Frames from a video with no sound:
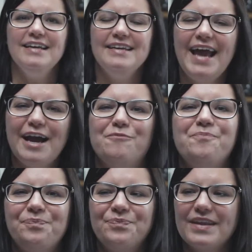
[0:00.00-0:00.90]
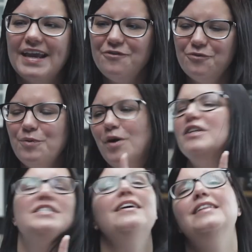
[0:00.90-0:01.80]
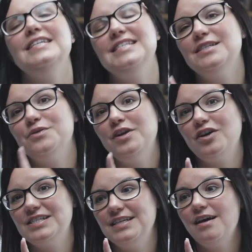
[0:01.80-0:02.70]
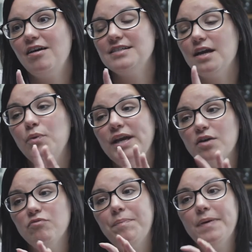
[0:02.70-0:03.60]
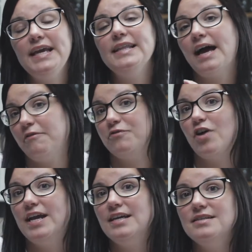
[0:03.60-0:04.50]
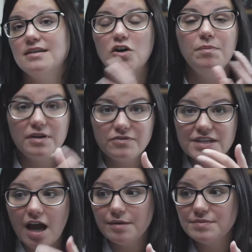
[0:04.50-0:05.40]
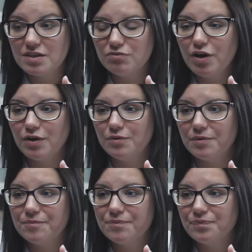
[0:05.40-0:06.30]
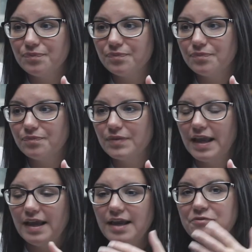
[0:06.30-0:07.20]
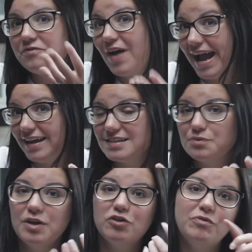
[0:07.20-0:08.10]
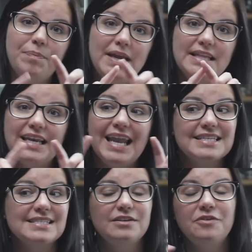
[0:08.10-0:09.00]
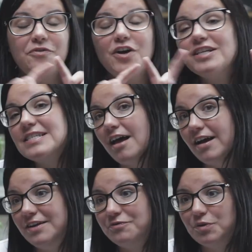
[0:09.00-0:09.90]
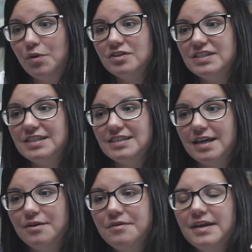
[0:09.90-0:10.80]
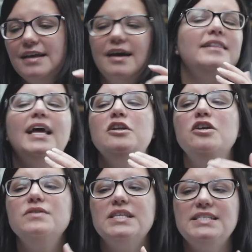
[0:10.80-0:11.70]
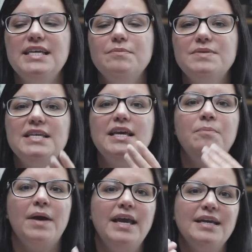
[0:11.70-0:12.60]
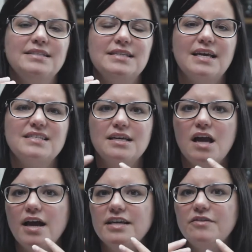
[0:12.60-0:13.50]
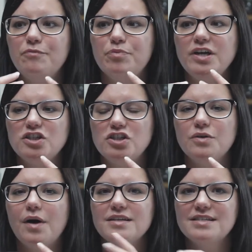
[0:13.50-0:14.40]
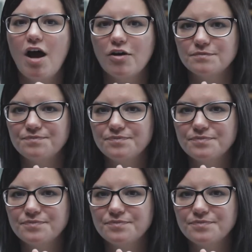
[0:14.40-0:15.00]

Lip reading: Now, if we want to turn this into an ostinato, we can repeat that phrase a couple of times through. In fact, we could repeat the first line if we wanted to, and then use the deep sea bit as a kind of bridge to our song.